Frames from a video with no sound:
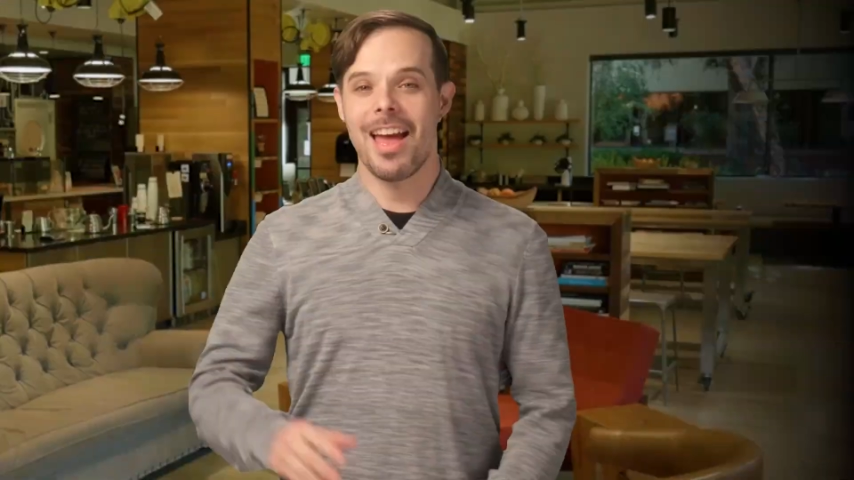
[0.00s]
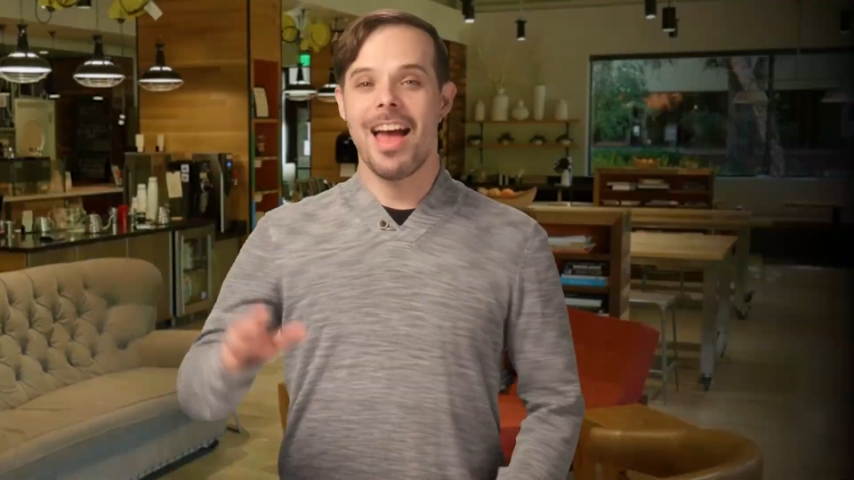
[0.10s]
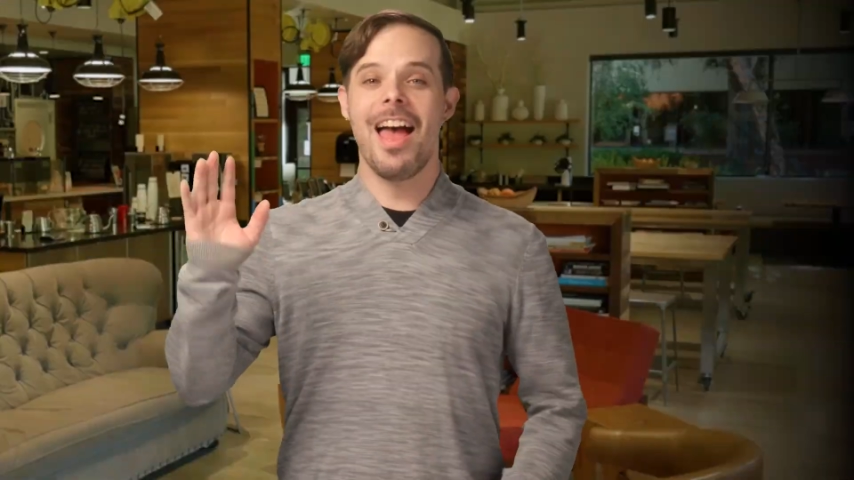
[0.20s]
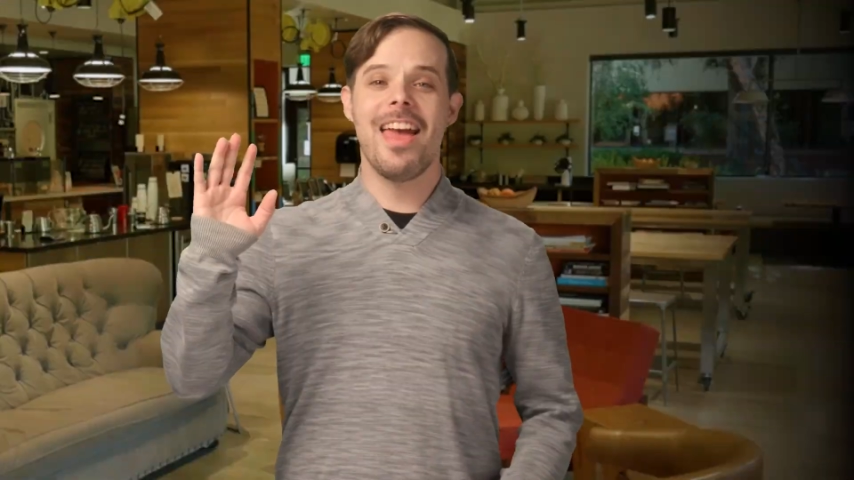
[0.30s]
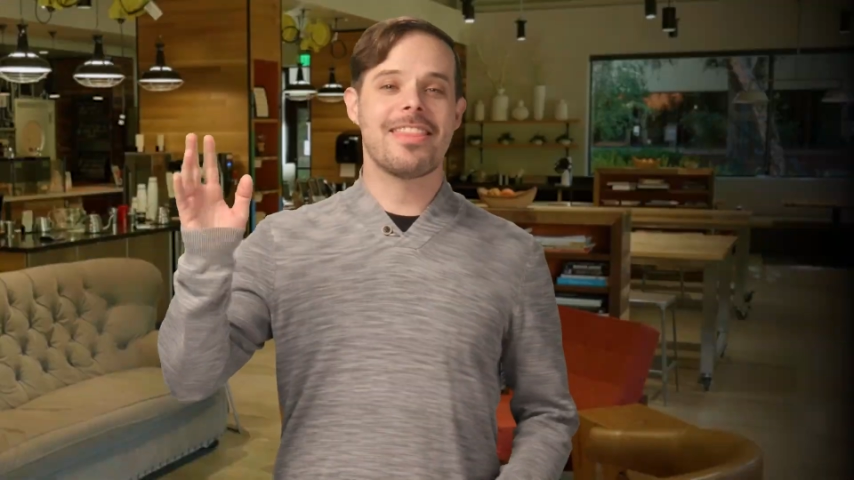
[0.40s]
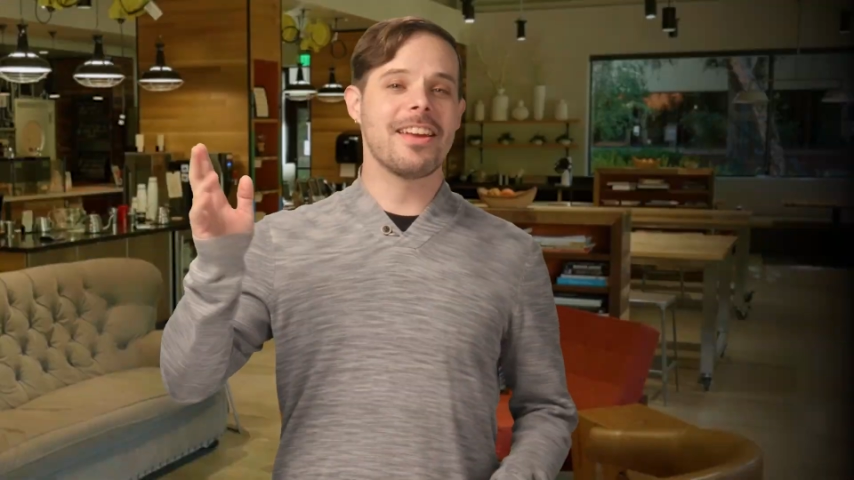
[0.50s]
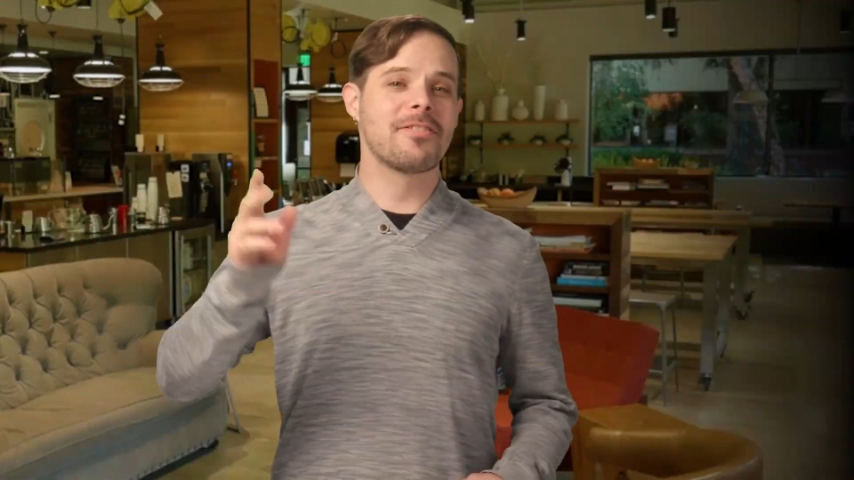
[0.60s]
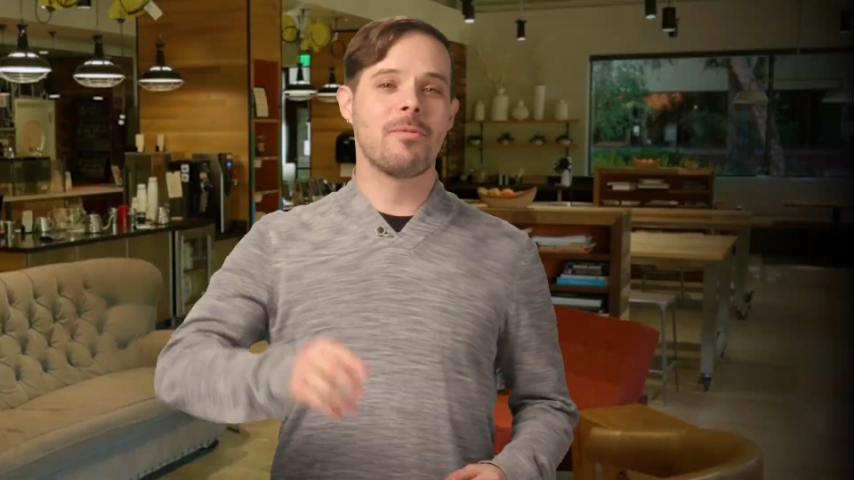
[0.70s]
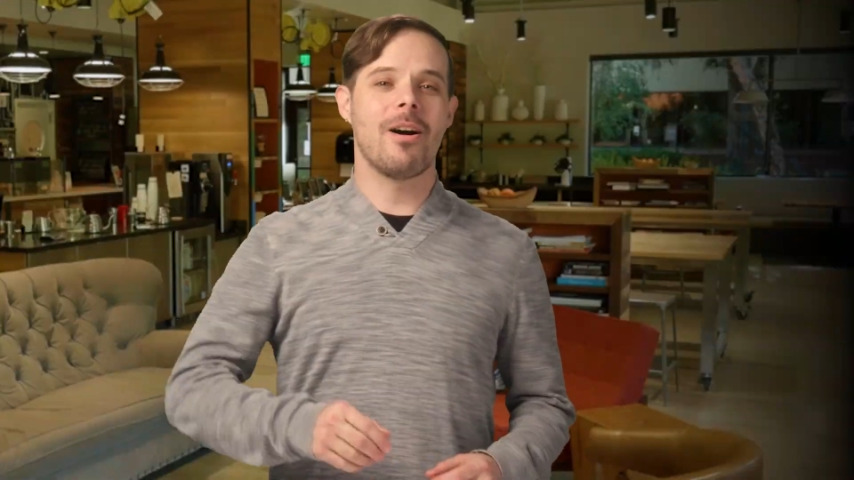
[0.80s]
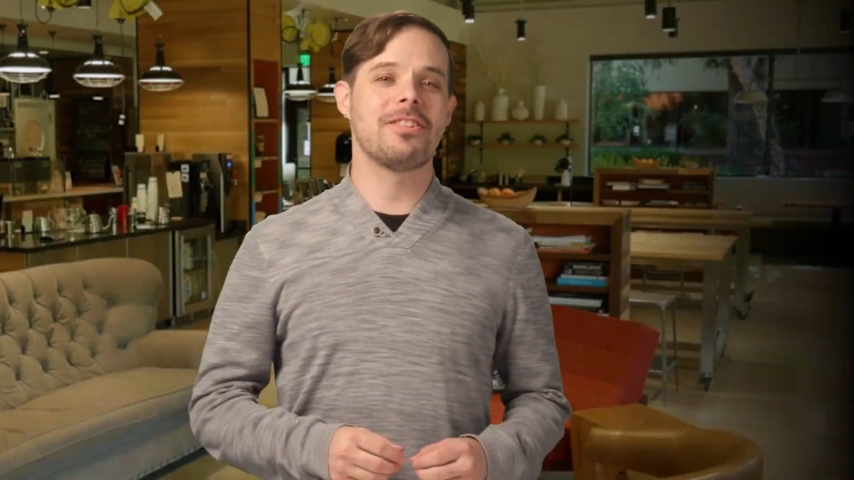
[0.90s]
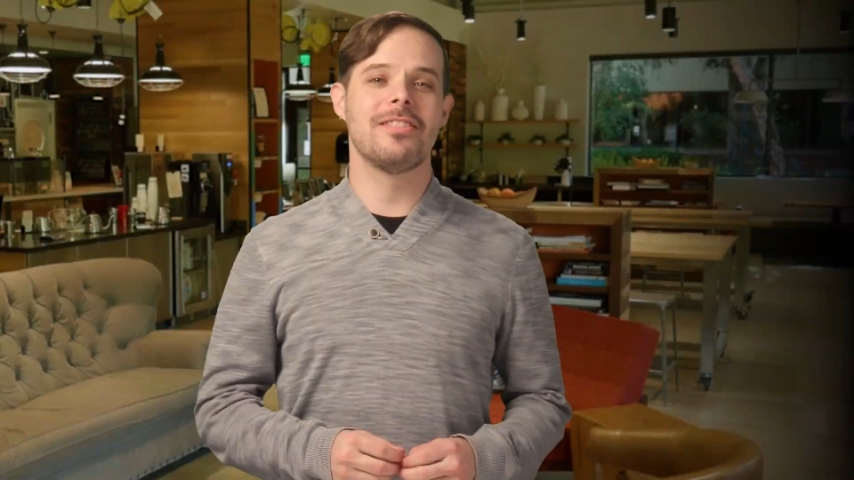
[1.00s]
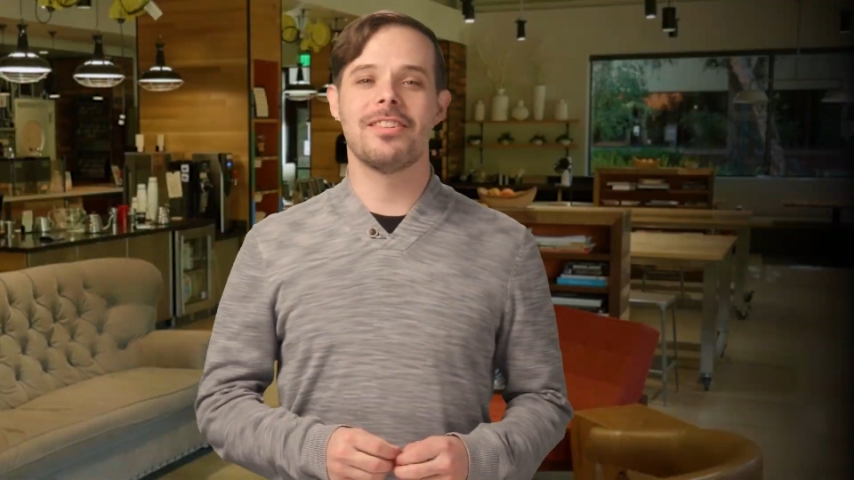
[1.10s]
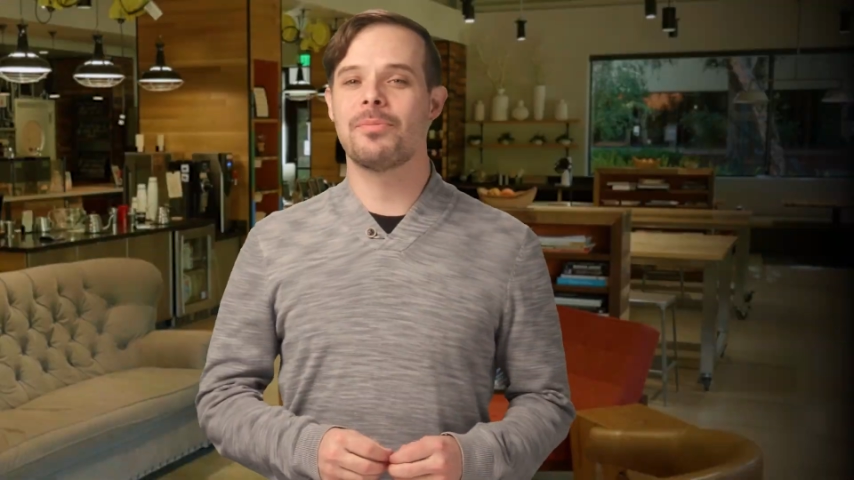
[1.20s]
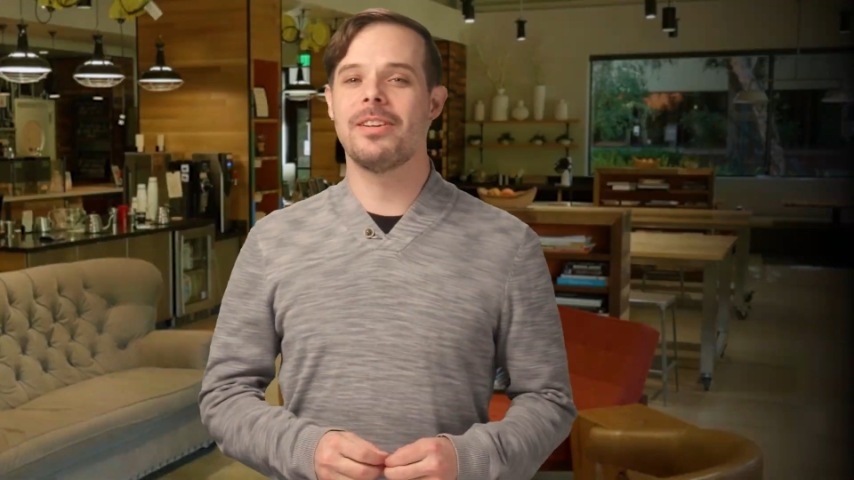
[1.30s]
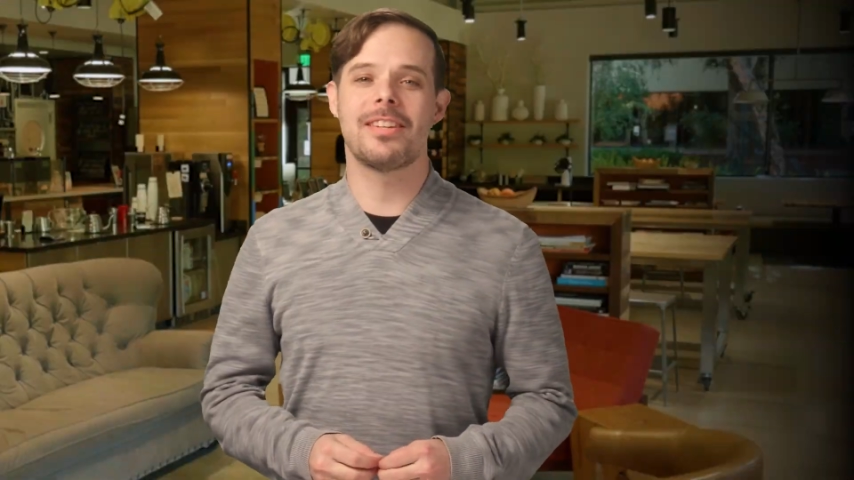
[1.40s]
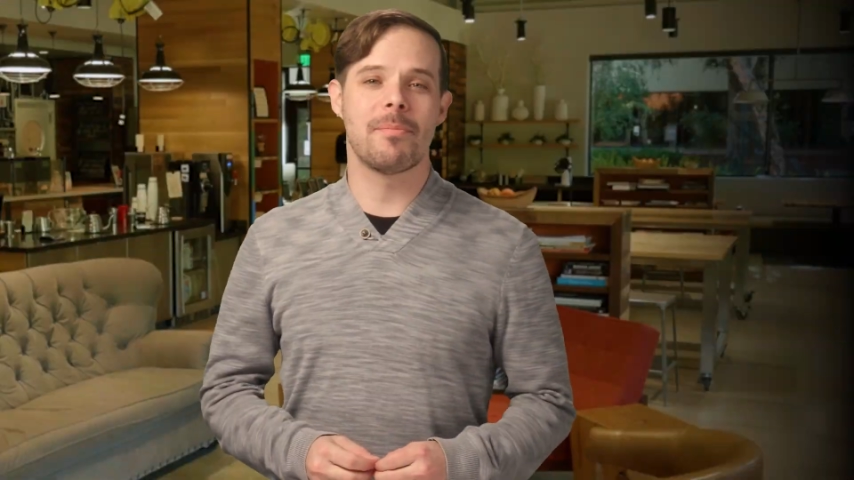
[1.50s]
Hey, thanks for watching this week's